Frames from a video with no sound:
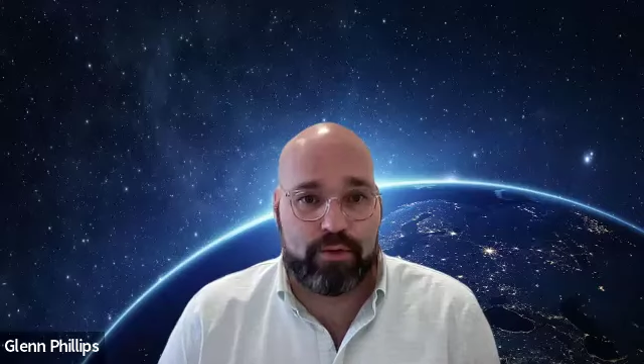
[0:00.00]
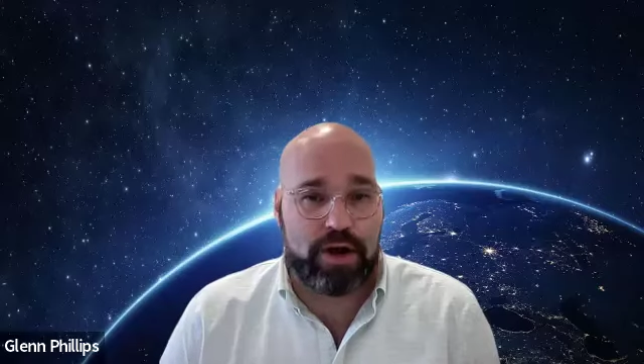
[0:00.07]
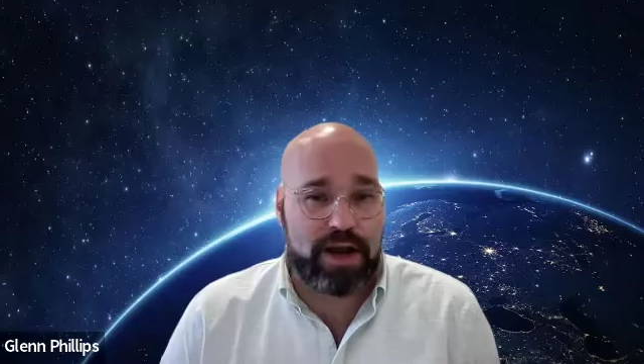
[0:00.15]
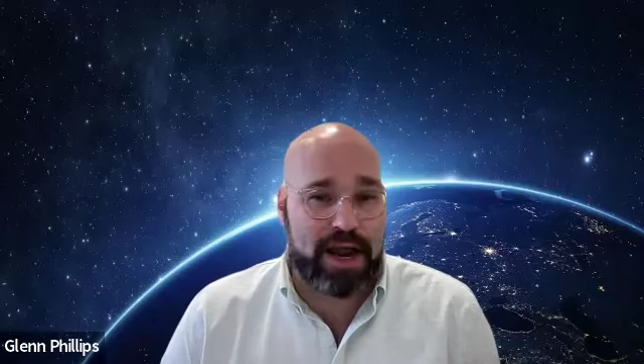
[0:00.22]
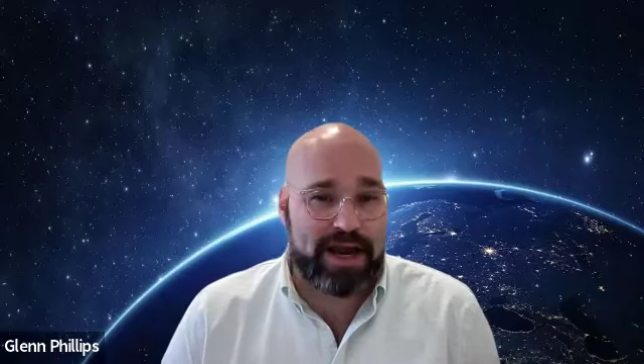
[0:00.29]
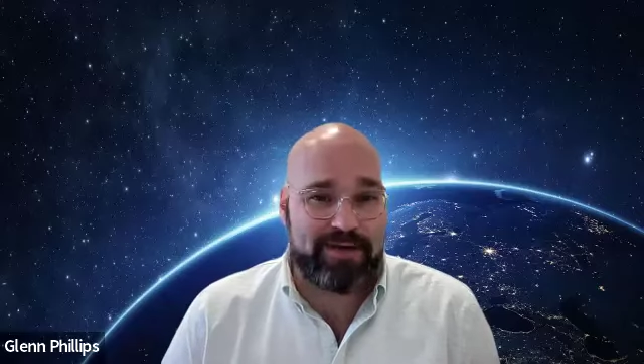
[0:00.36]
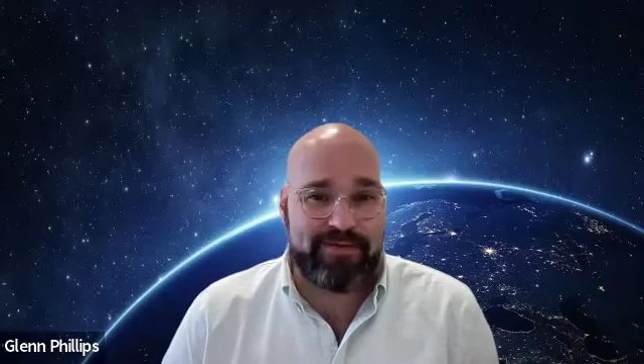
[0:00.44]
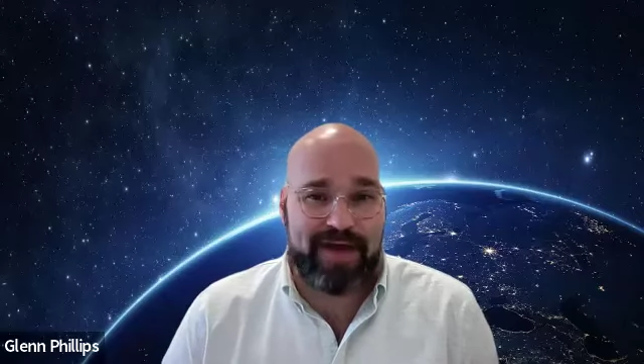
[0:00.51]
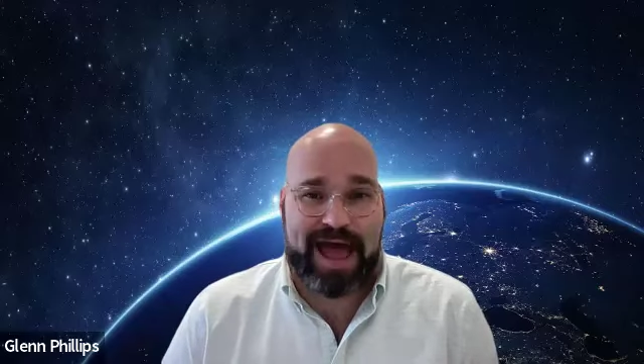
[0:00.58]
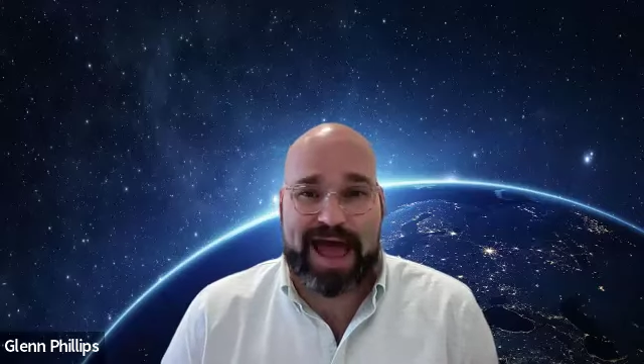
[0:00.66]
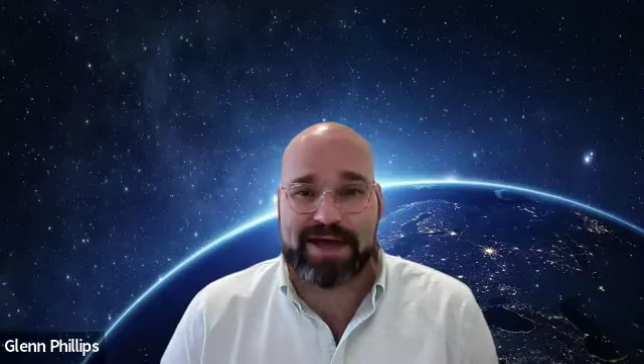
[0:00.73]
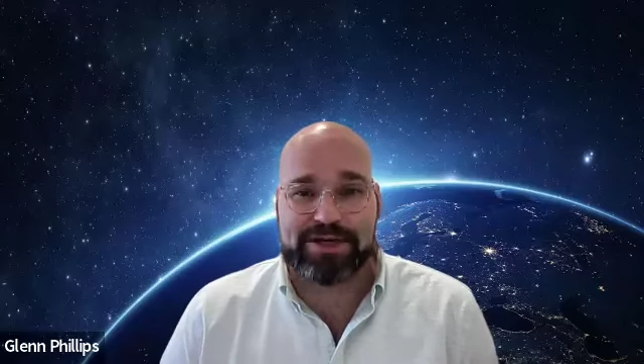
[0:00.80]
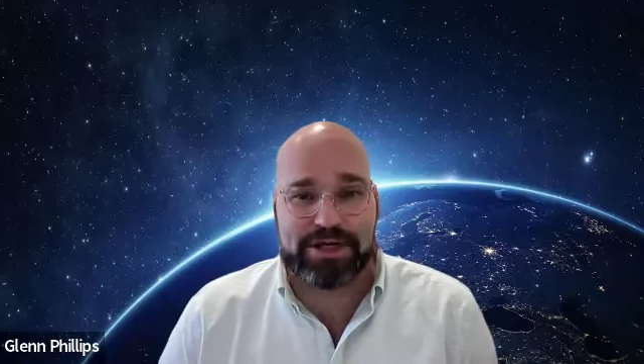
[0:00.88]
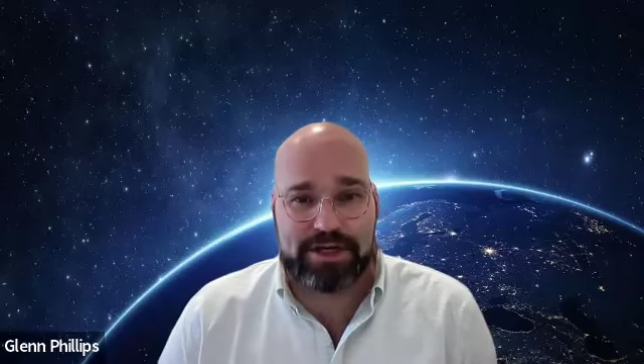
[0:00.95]
What kind of
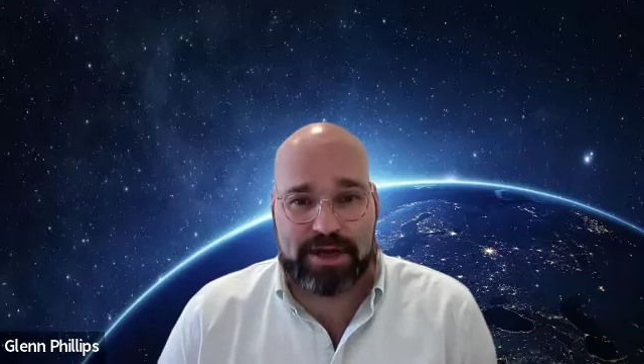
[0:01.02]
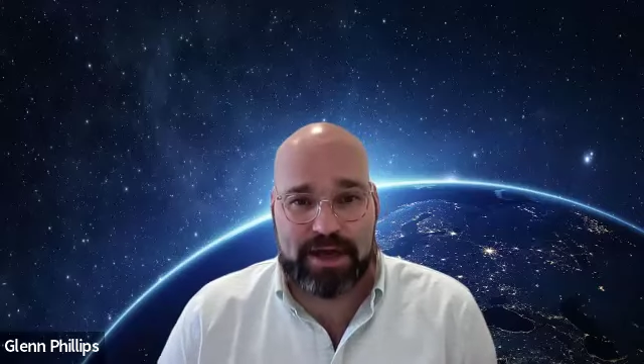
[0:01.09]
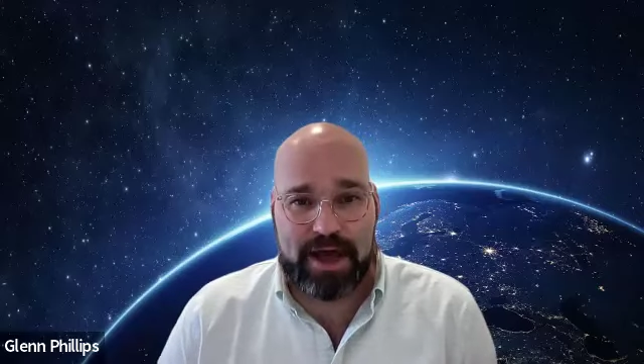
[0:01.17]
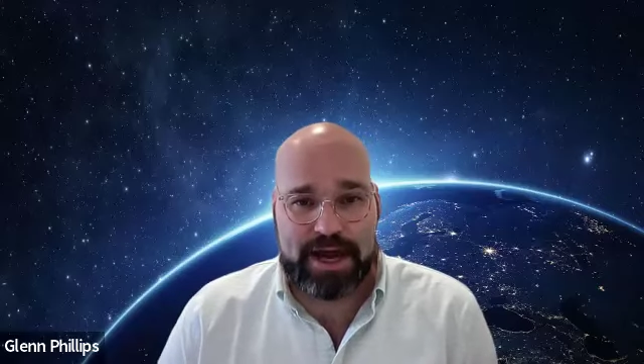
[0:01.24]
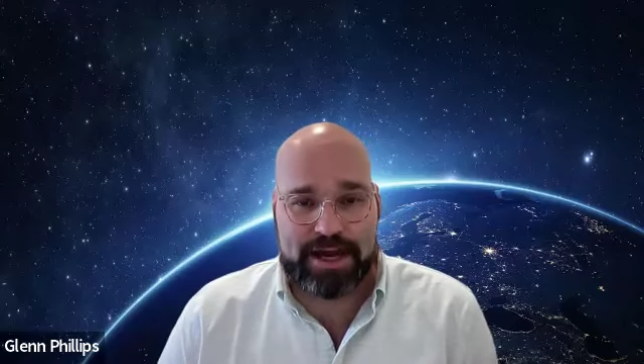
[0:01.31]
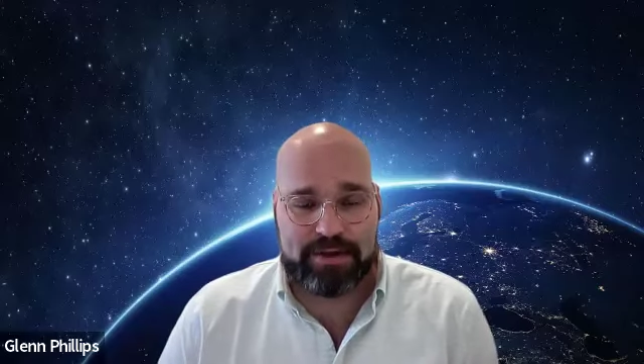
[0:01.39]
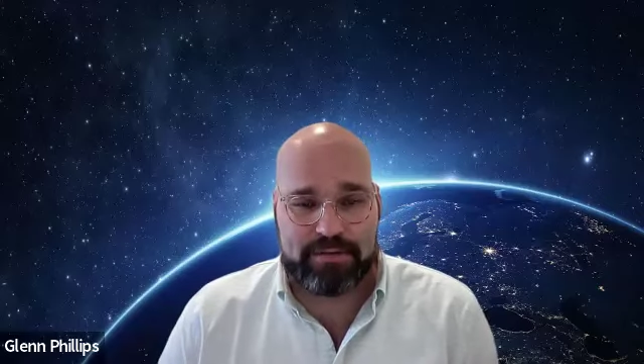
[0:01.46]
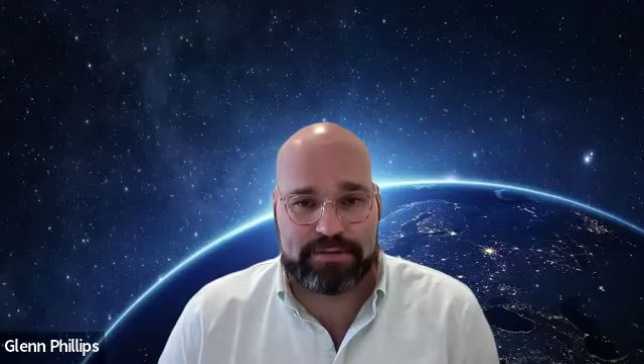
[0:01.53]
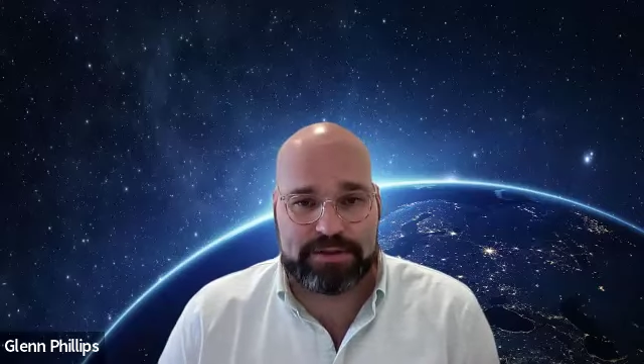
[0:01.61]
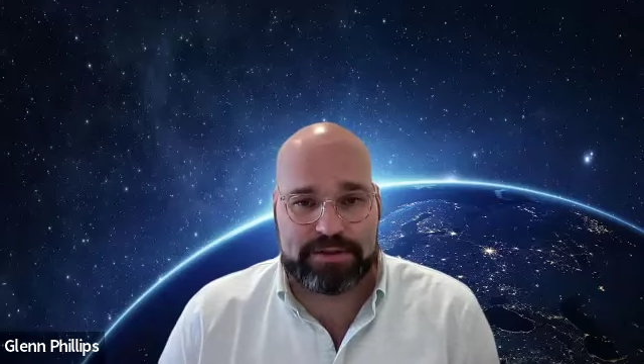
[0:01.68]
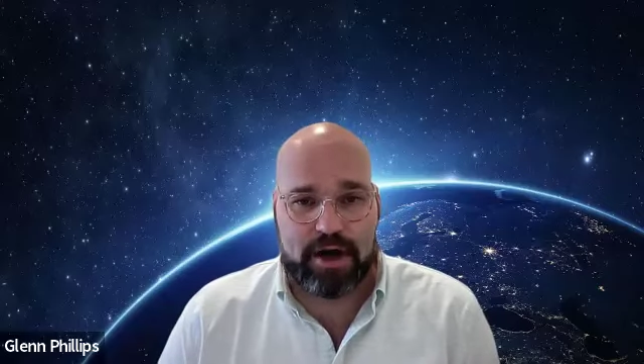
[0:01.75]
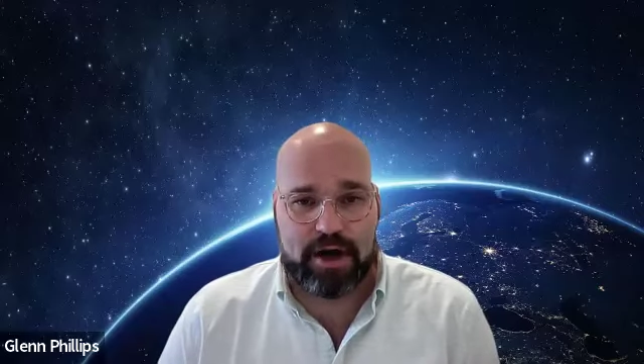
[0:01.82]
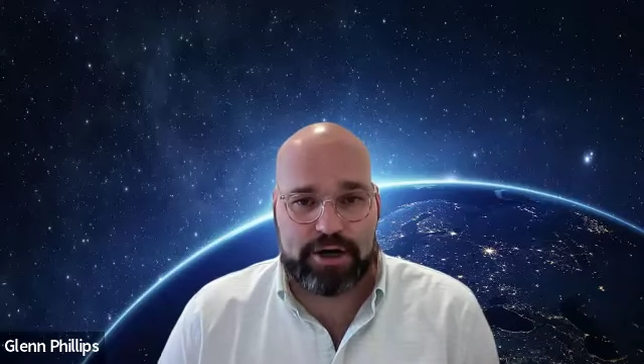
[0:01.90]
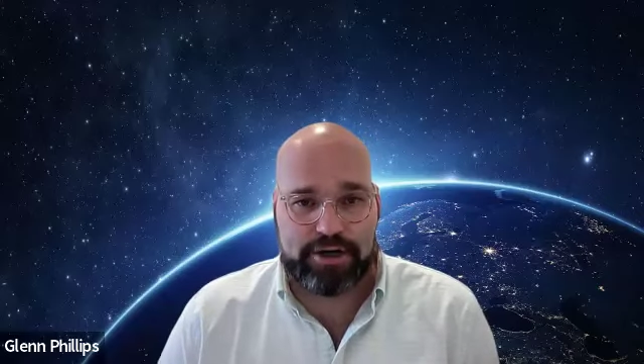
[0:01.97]
action
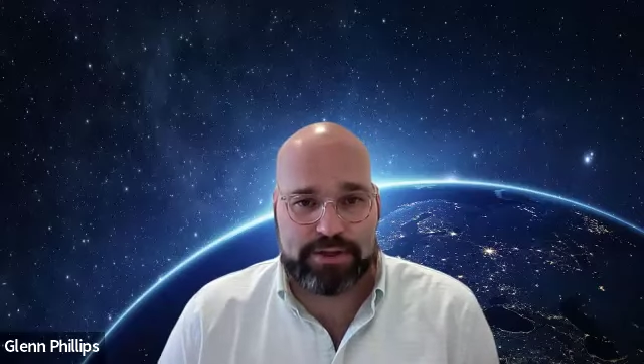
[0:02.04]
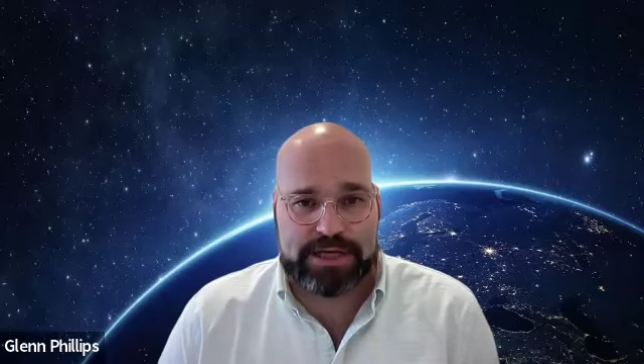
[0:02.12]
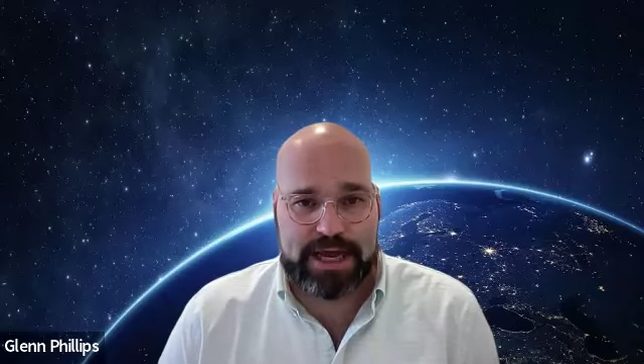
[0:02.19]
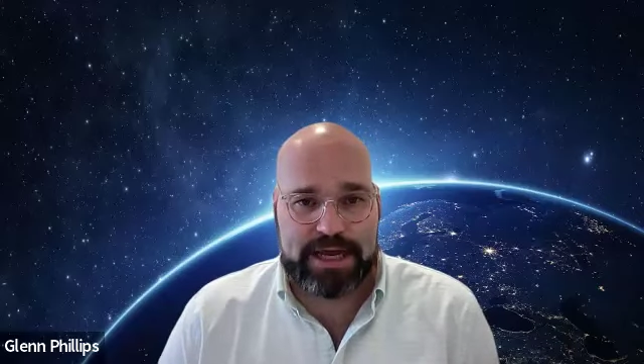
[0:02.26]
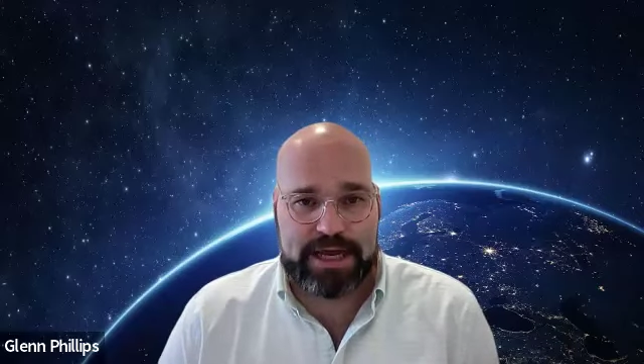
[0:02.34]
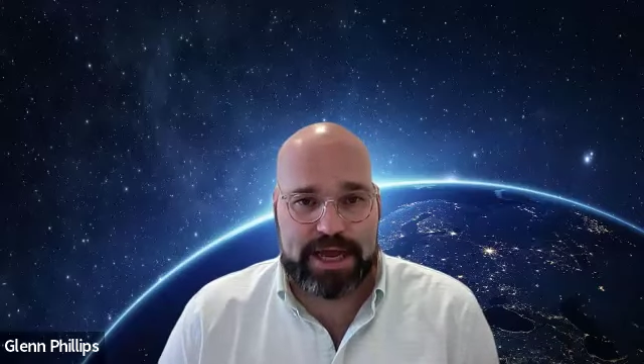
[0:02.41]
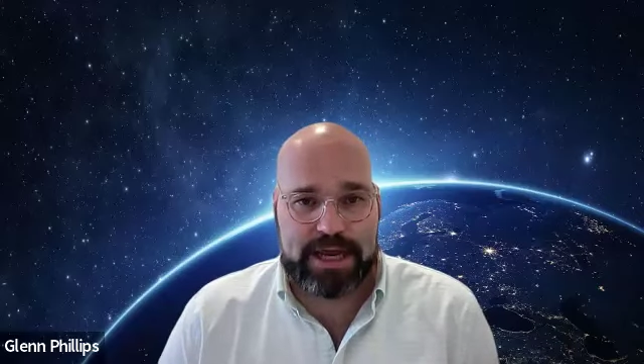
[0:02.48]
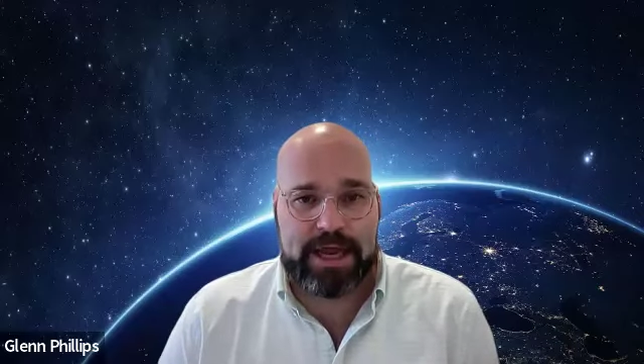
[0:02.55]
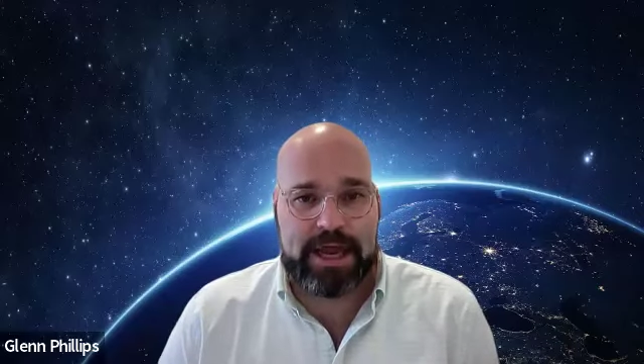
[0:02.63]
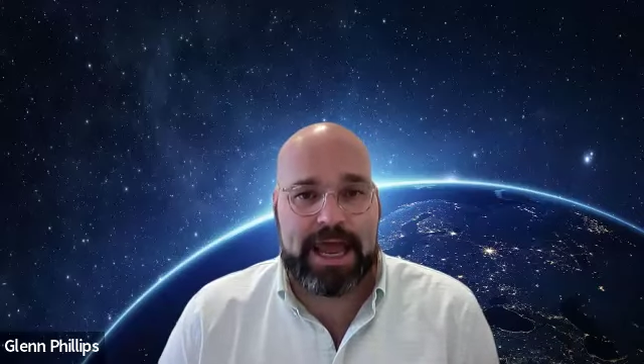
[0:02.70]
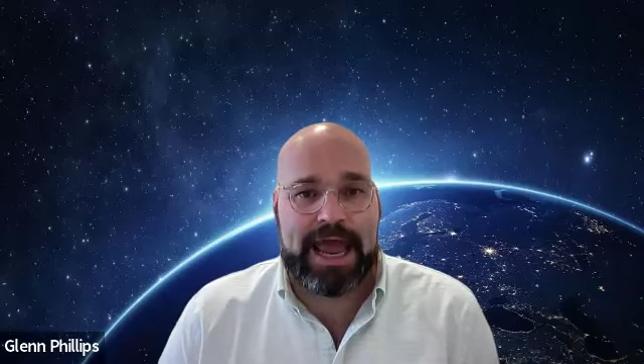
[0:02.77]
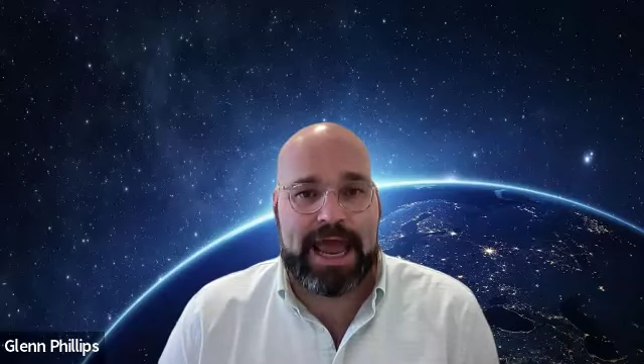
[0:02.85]
items are you taking?